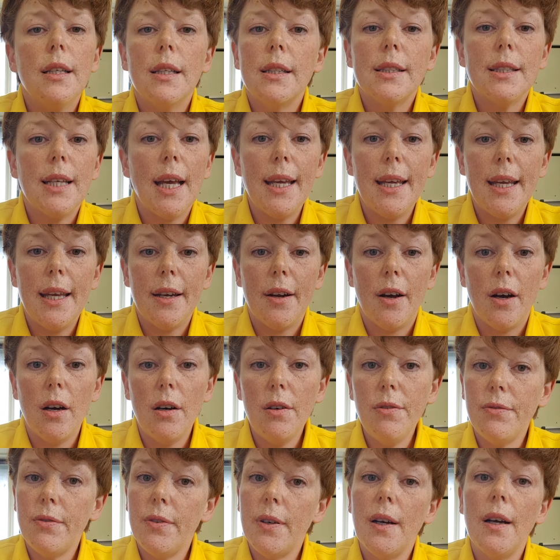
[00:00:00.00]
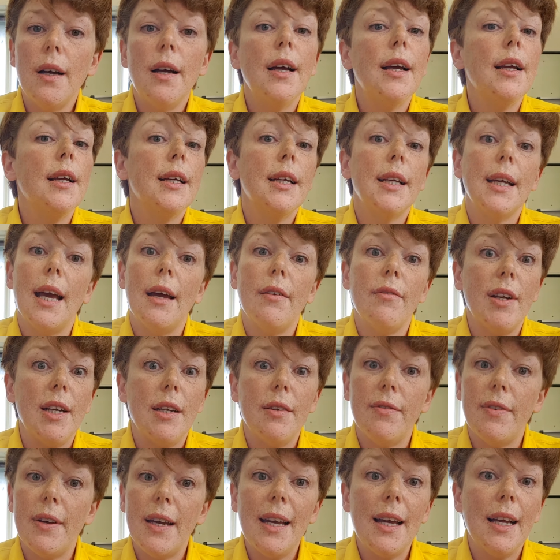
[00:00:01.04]
Take it off, get rid
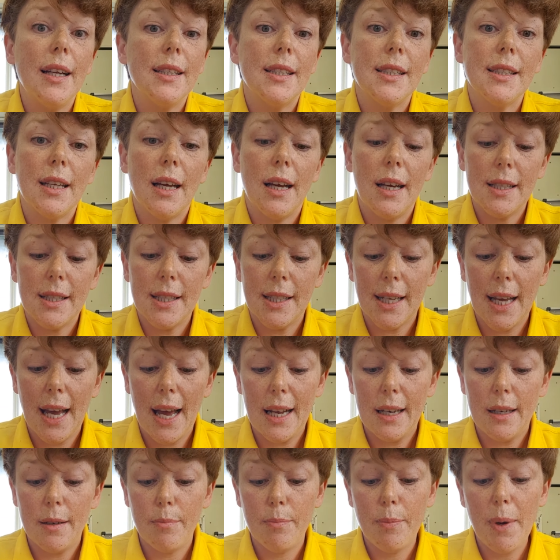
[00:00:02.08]
of it and start again.